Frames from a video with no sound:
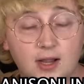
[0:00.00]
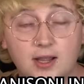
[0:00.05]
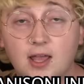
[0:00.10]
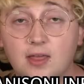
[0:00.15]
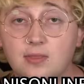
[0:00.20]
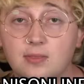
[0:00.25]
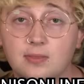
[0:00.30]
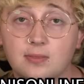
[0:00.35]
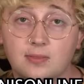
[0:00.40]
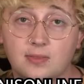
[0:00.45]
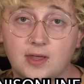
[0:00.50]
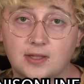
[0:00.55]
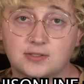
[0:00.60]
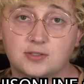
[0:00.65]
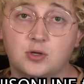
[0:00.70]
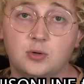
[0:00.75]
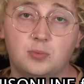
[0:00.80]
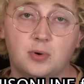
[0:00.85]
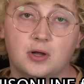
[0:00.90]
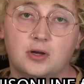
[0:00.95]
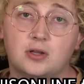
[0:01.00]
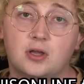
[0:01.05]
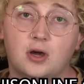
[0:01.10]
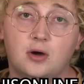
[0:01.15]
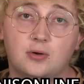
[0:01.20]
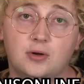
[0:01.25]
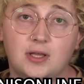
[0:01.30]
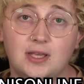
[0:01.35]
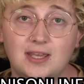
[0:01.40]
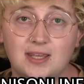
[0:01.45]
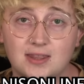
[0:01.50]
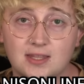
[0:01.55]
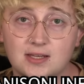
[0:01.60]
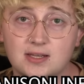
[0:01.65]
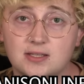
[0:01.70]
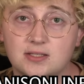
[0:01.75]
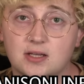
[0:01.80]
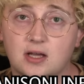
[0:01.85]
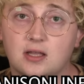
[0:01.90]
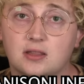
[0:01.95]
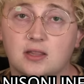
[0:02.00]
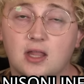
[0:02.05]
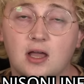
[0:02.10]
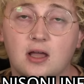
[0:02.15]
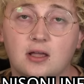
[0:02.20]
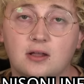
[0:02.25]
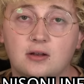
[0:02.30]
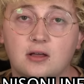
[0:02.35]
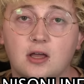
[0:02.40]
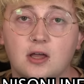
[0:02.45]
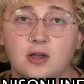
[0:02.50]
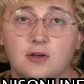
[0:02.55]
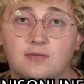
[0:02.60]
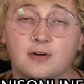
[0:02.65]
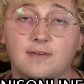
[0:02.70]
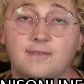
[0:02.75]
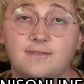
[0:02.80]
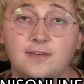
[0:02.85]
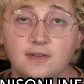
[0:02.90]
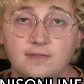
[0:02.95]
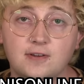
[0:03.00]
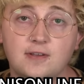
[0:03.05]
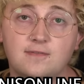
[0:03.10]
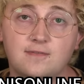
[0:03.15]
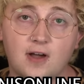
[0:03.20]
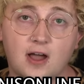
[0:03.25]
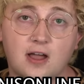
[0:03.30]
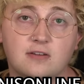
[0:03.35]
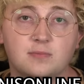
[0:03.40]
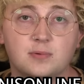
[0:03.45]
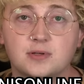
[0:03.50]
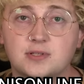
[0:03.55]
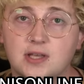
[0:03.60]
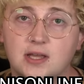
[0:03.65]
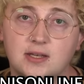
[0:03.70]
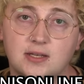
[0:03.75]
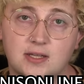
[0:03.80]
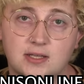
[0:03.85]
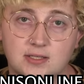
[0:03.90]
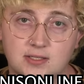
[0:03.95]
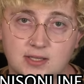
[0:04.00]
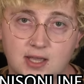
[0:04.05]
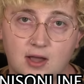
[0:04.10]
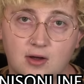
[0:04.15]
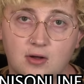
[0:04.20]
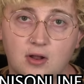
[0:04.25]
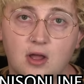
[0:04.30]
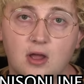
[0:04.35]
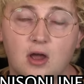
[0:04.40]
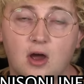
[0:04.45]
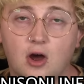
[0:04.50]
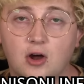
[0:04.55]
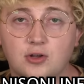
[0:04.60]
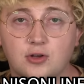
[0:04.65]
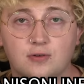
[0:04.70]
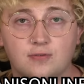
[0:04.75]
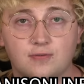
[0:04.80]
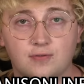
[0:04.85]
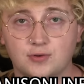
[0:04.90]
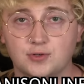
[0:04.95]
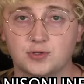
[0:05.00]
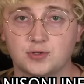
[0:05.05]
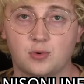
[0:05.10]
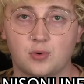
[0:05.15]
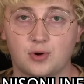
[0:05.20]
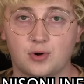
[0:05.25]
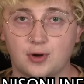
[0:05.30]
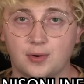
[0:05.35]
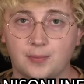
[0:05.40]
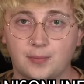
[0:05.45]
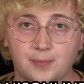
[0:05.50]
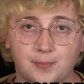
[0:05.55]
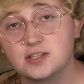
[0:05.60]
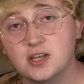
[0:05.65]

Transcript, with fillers: Again, that's coupon code Ethan is online for a 55% discount on your first order.